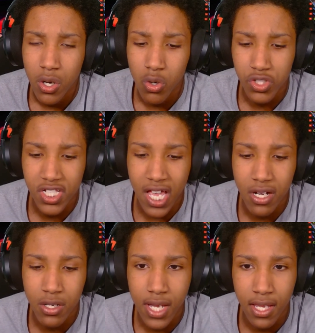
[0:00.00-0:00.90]

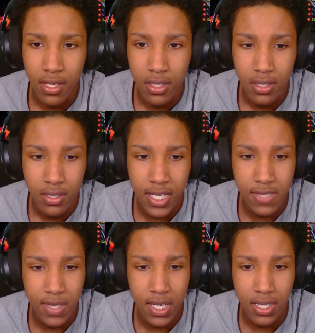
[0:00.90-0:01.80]
Saturday. That's
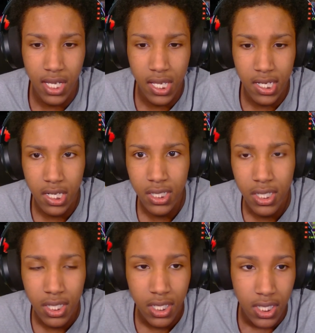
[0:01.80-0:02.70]
when I can edit it.
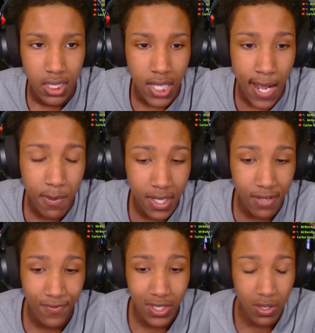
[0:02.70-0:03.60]
I'll make a
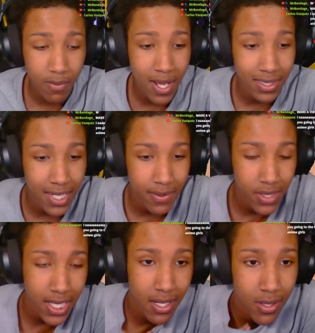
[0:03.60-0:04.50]
video about that on
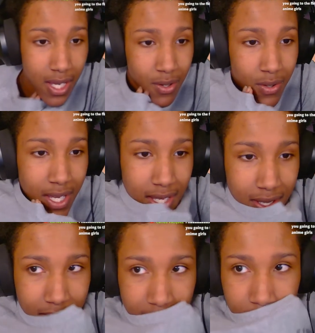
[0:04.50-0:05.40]
Saturday, okay?
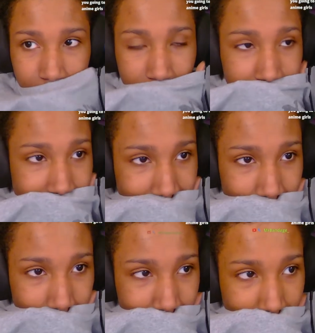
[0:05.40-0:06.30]
But I'm gonna
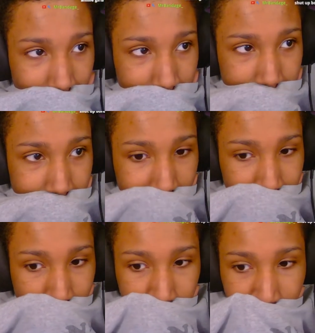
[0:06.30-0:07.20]
download it though.
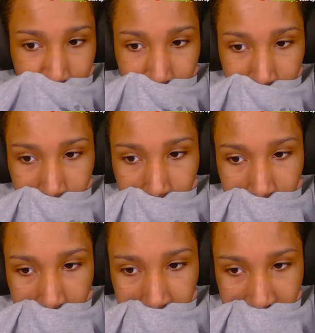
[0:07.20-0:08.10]

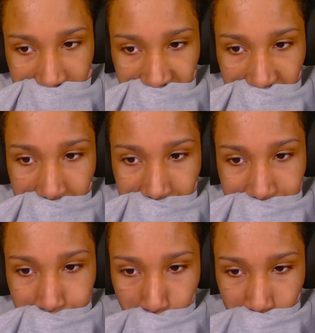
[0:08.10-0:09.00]
Shut up,
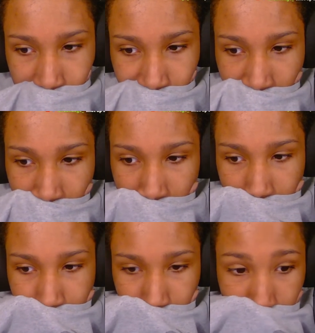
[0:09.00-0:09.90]
Border
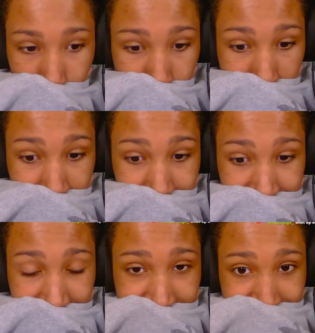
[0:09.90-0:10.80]
Hopper. Yo, that is
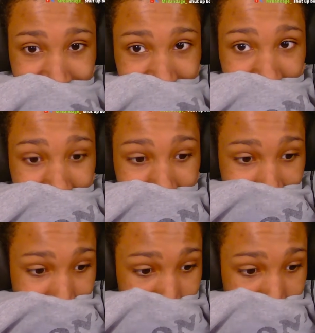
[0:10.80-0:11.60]
insane.